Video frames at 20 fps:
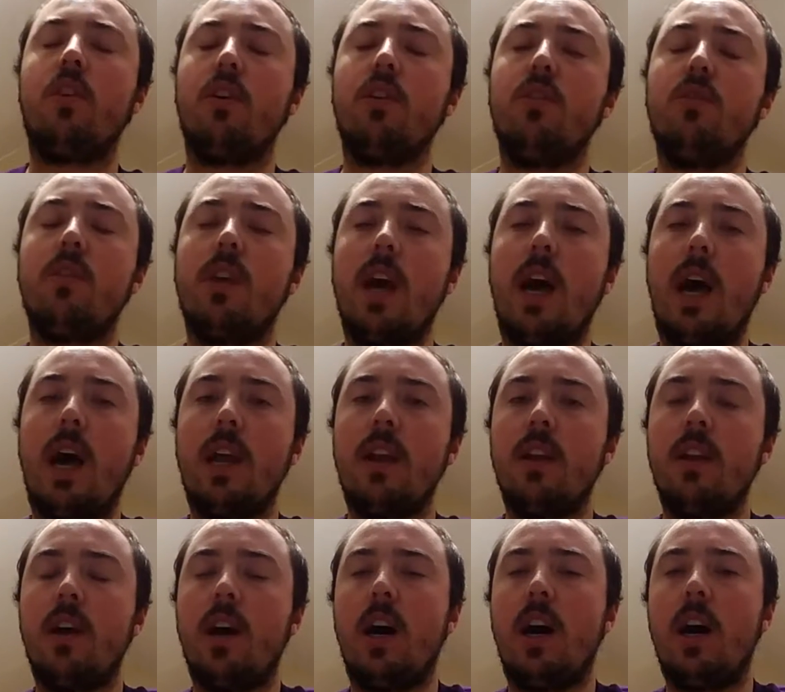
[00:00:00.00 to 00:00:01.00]
you
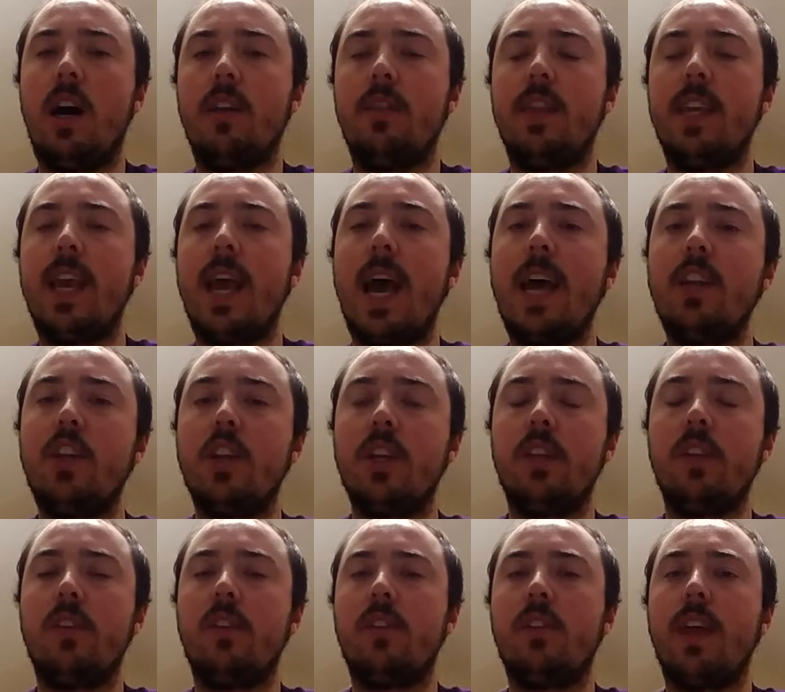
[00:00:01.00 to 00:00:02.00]
got the
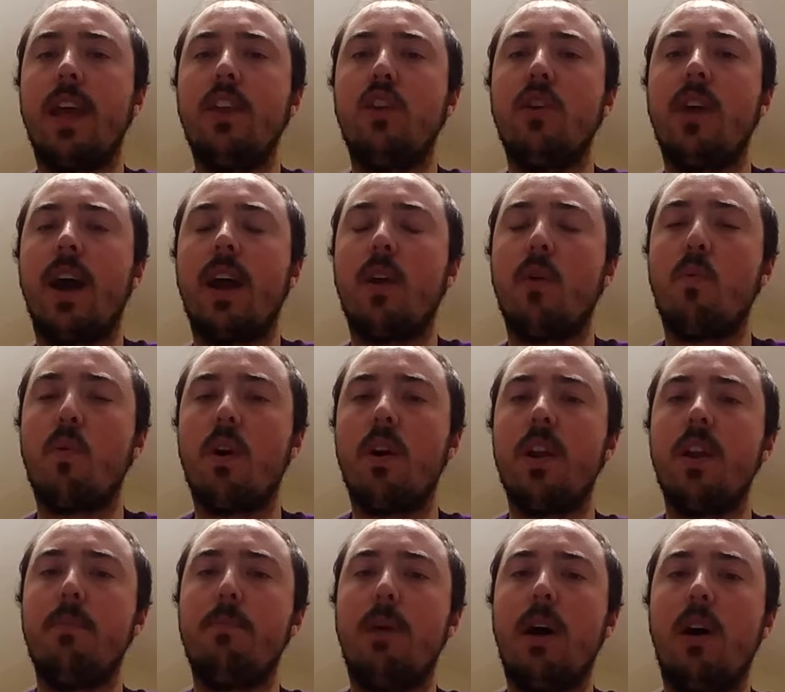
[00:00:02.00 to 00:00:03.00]
edges that you got to
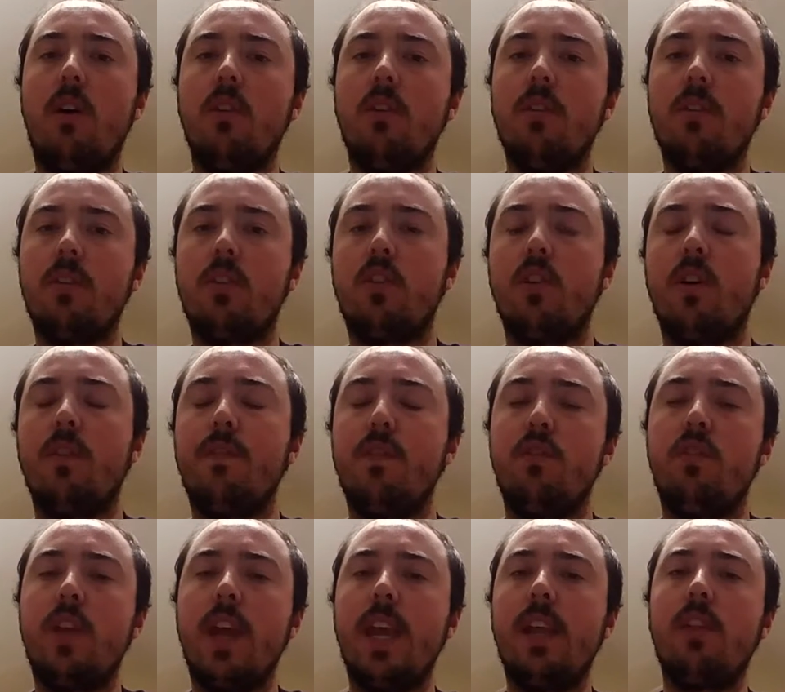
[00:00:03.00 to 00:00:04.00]
worry about. So if
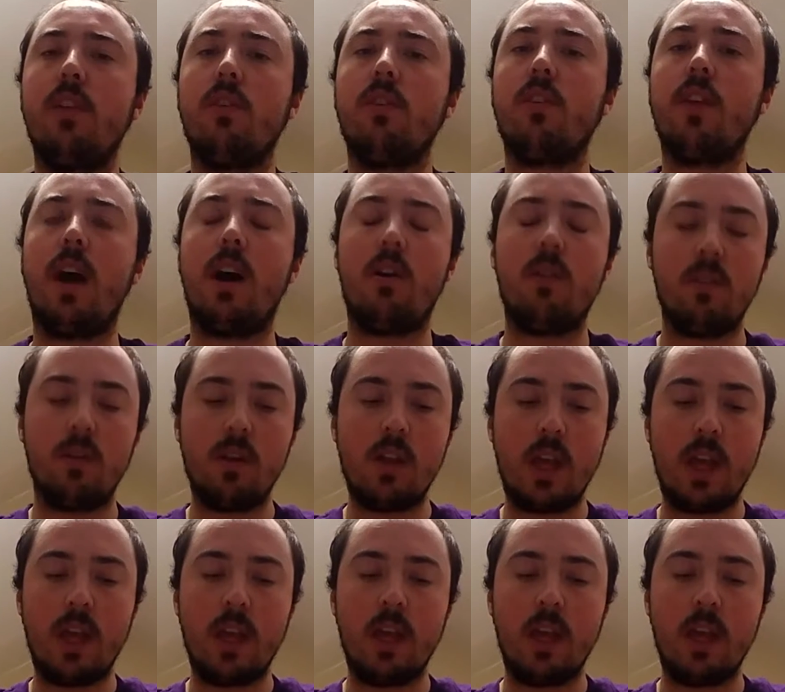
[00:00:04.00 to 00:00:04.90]
you take those out,